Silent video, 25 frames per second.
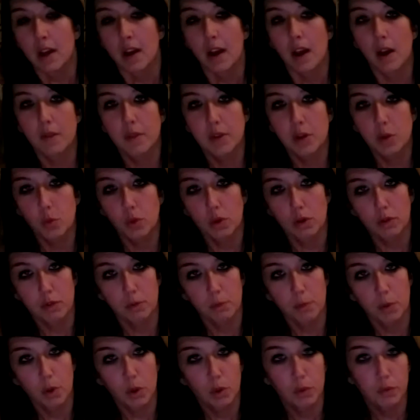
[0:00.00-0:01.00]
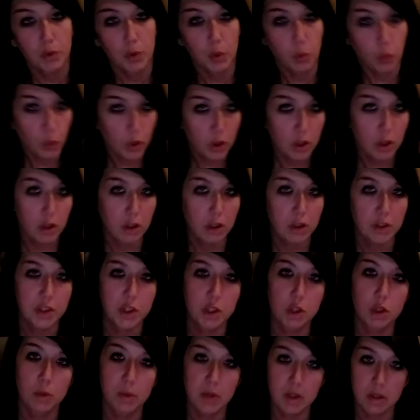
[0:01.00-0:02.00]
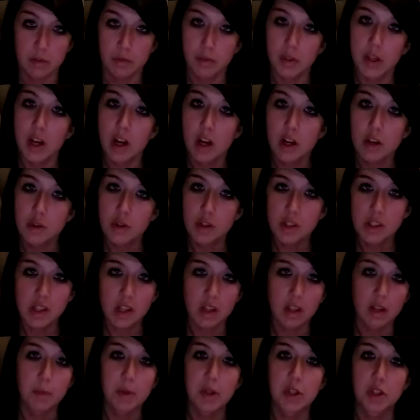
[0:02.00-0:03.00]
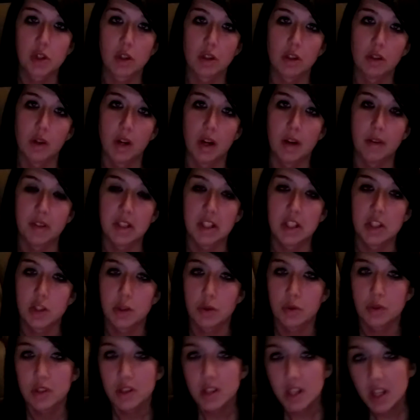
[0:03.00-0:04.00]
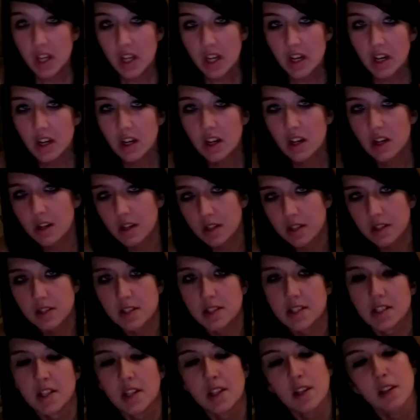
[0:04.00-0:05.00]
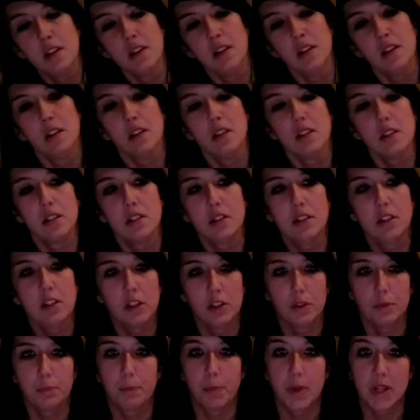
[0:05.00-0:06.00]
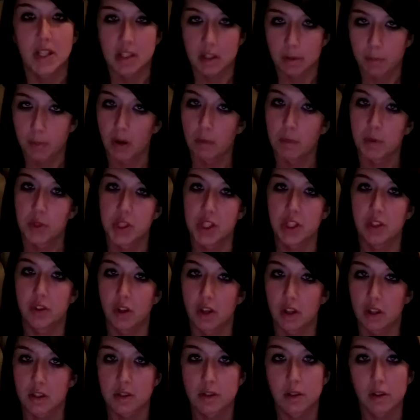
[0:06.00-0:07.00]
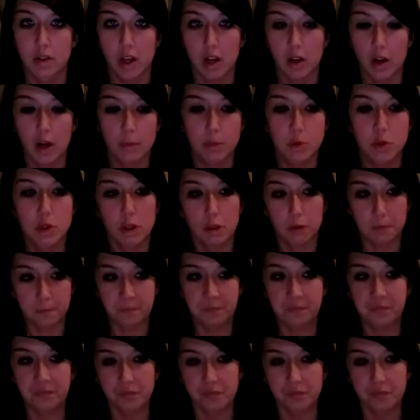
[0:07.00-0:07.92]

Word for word: having worked from all over the world, so many different countries, I got to make sure I don't have any issues there. And you know, basic publishing laws and all that crap. So